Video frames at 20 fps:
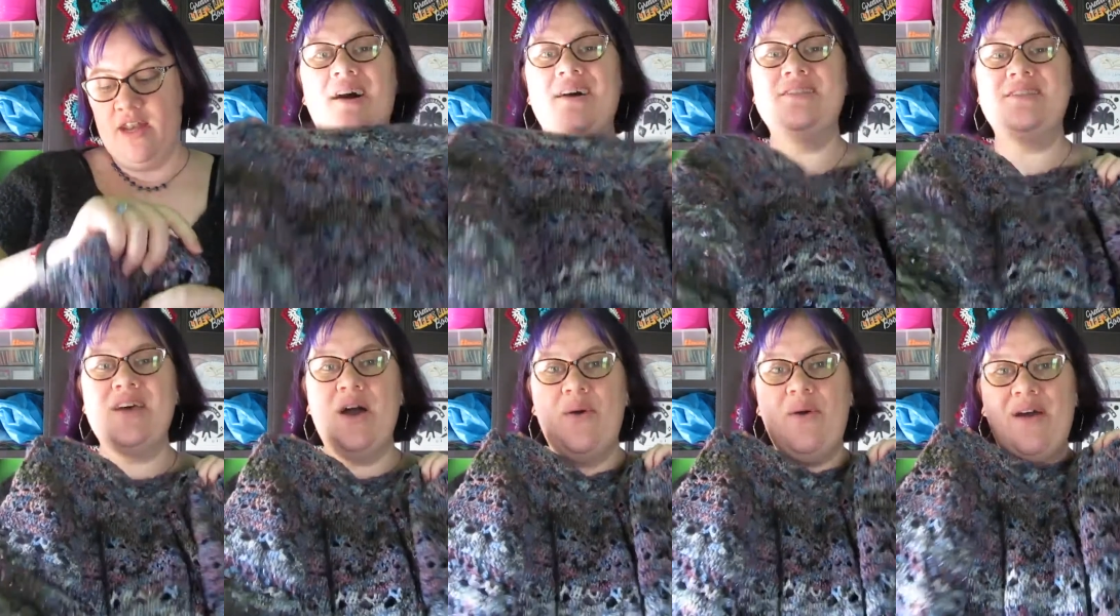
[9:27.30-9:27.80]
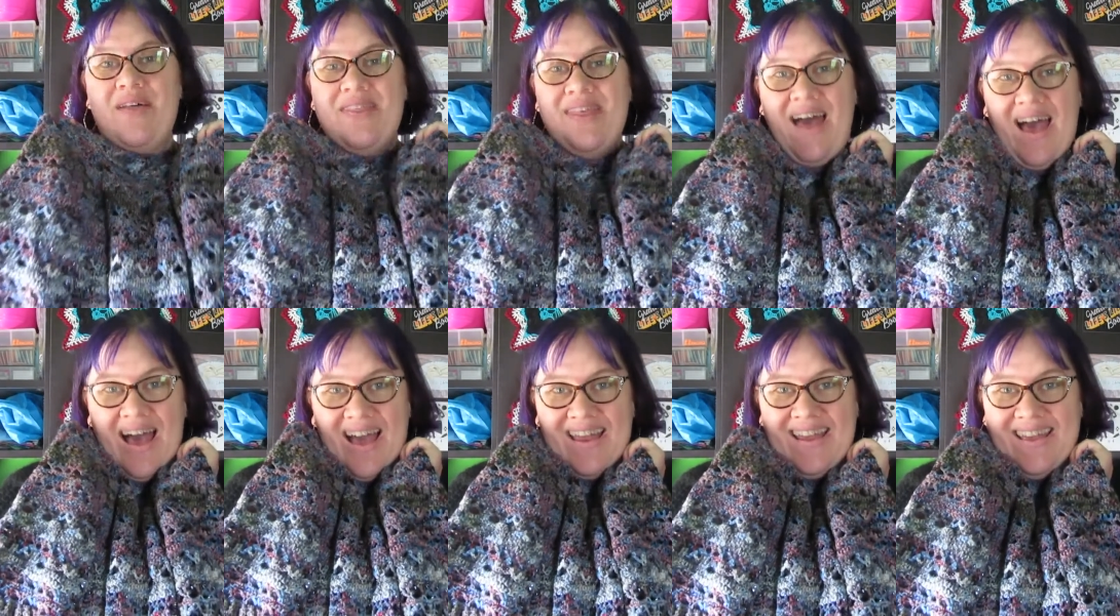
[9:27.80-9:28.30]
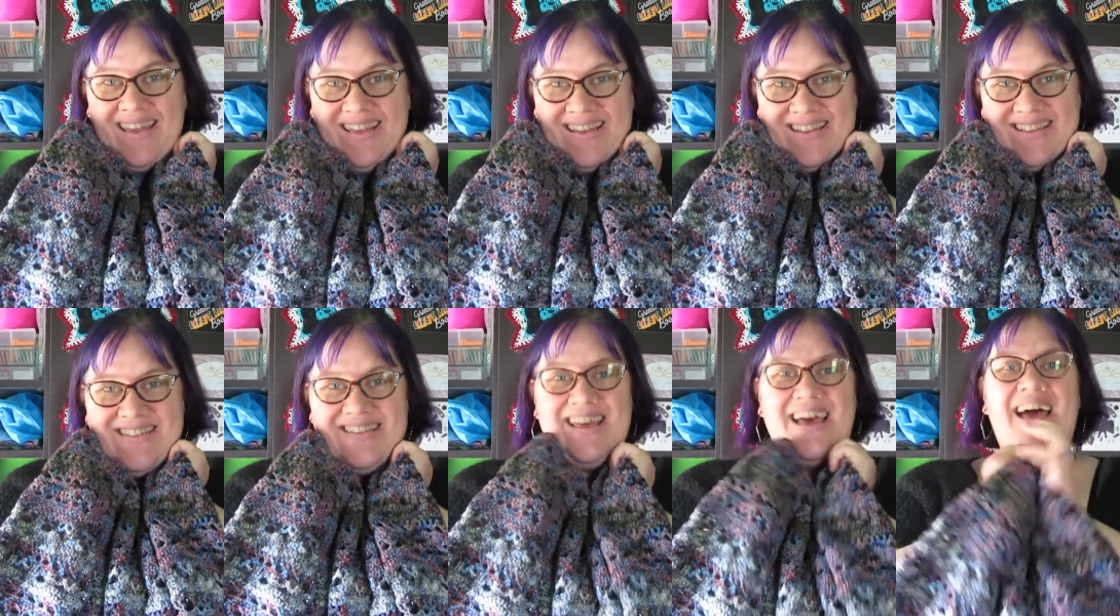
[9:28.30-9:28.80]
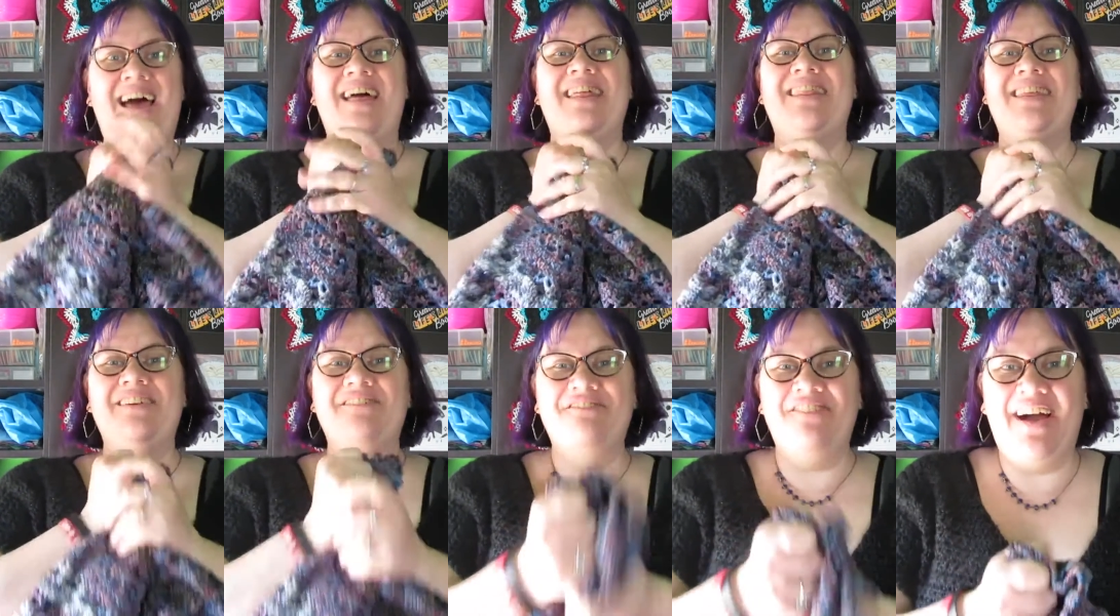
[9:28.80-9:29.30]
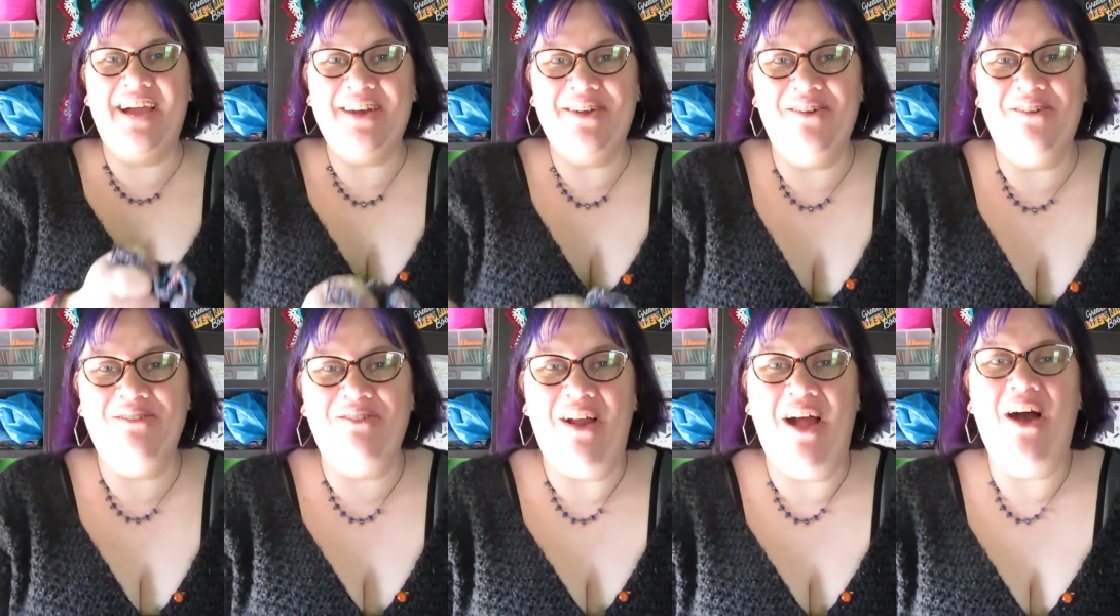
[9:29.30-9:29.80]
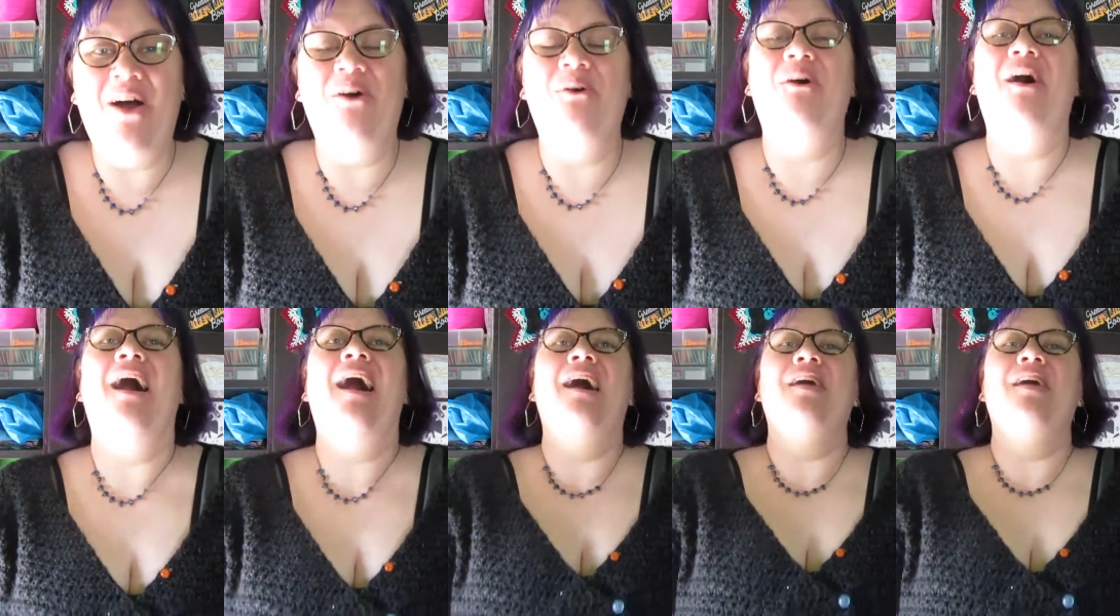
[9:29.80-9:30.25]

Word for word: So that is the final row.